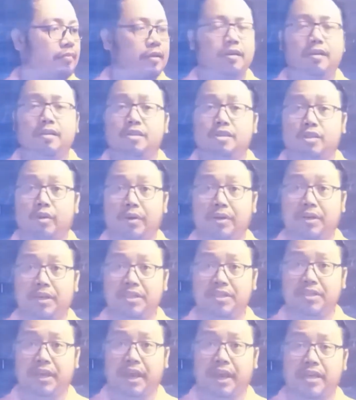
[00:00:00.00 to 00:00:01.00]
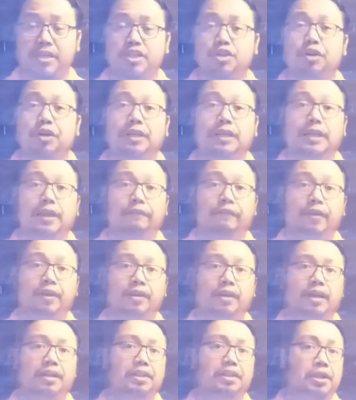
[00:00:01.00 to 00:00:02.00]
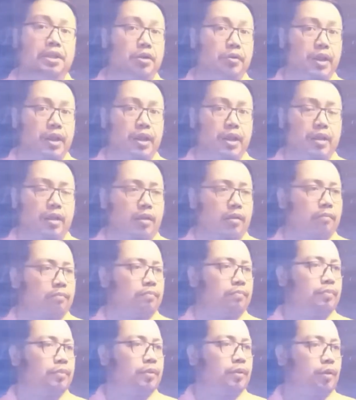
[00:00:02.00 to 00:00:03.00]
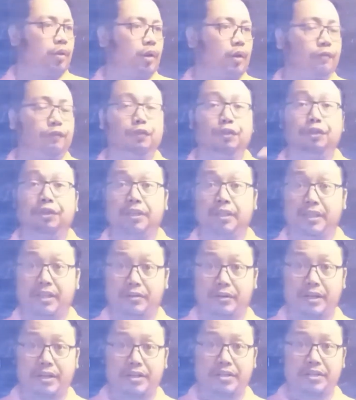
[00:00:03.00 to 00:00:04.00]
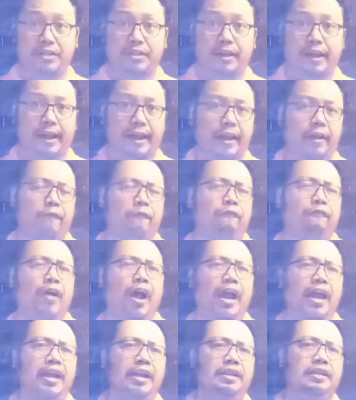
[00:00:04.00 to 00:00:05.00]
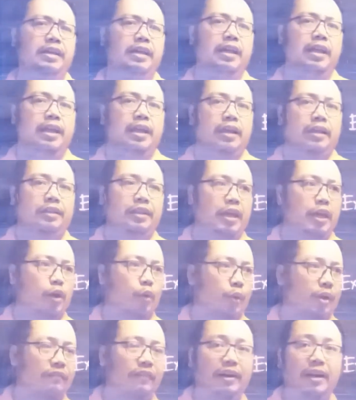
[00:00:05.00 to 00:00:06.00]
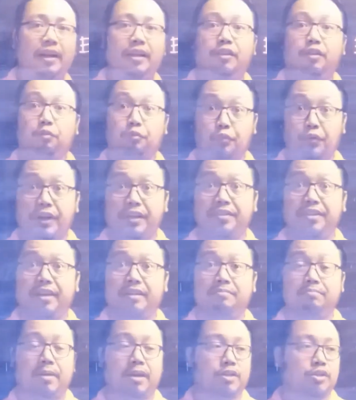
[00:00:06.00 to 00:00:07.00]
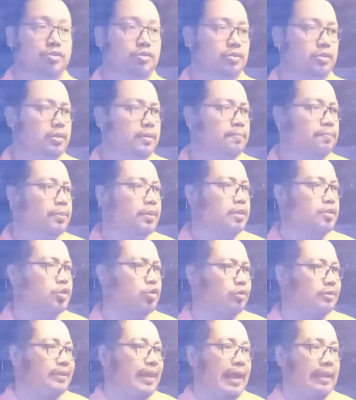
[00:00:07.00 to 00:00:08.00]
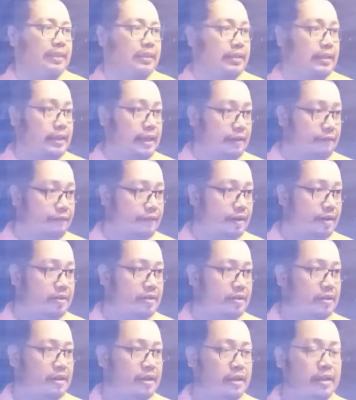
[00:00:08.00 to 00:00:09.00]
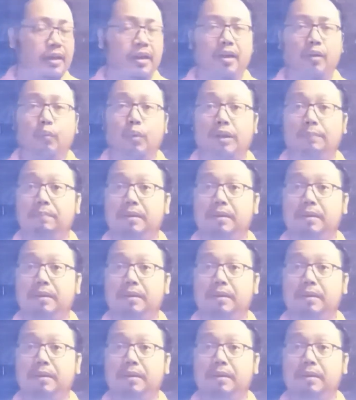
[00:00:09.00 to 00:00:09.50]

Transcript: So in this case, you're given a degree of 30 degrees and find the equivalent radian measure. So that given will be